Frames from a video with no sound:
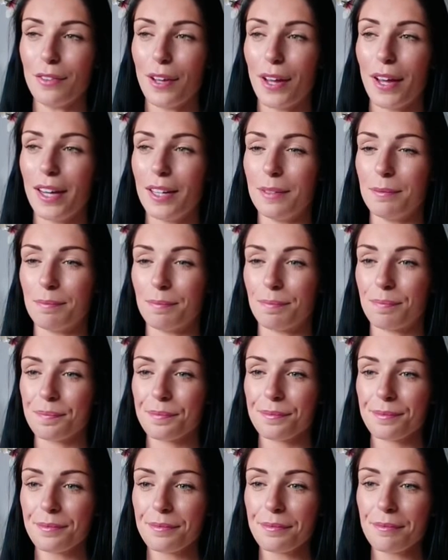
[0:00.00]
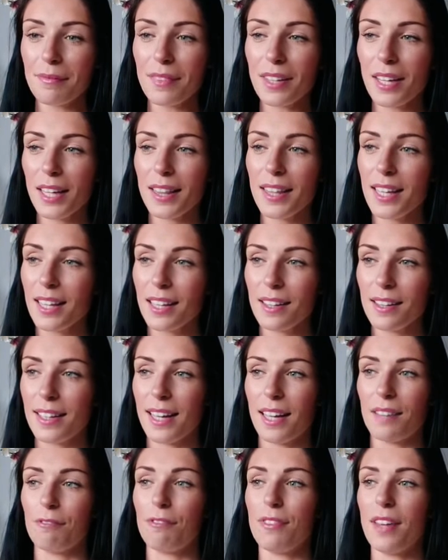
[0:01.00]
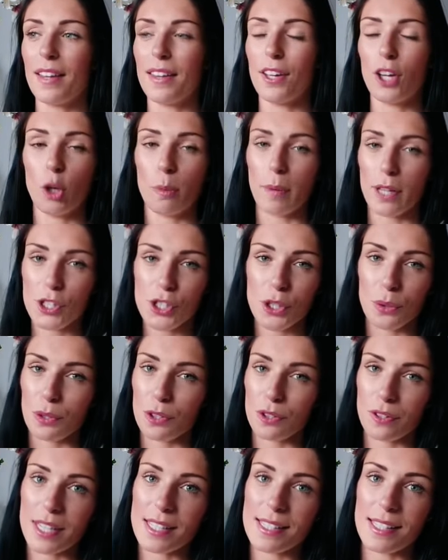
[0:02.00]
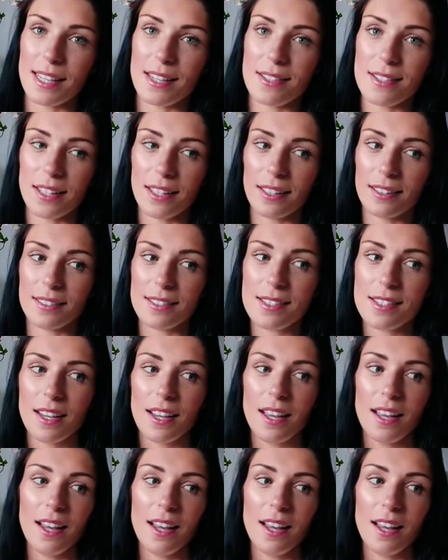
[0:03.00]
I think again for that they only made 2 or 3 seasons.